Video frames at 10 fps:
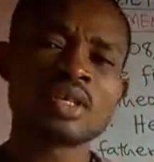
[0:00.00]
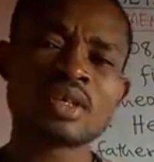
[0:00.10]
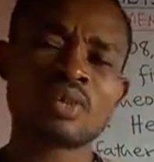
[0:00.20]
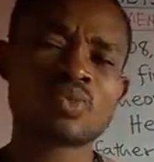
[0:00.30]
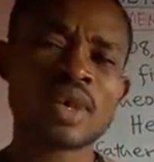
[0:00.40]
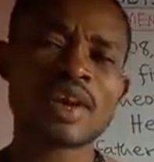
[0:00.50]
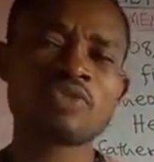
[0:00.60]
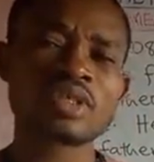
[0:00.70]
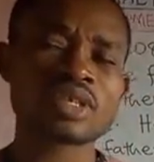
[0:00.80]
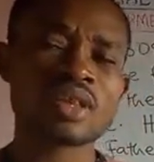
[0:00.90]
So what
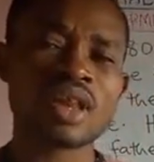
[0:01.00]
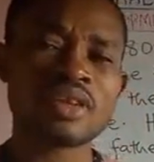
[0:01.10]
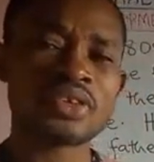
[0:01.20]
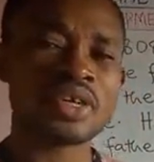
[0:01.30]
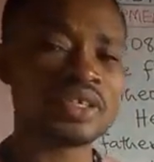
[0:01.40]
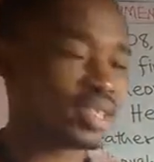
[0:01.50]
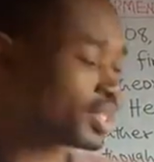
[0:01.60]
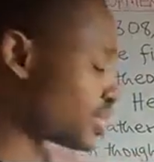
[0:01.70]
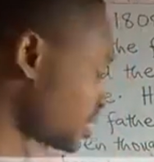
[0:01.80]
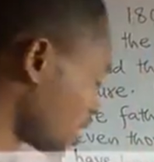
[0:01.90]
have we just learned here in
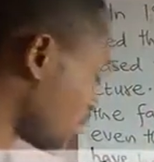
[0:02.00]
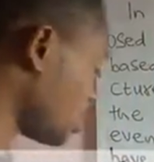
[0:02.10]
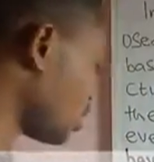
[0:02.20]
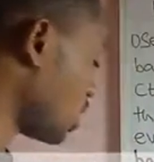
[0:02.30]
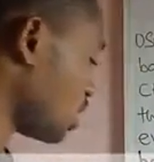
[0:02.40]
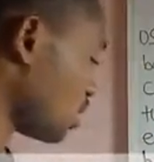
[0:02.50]
the second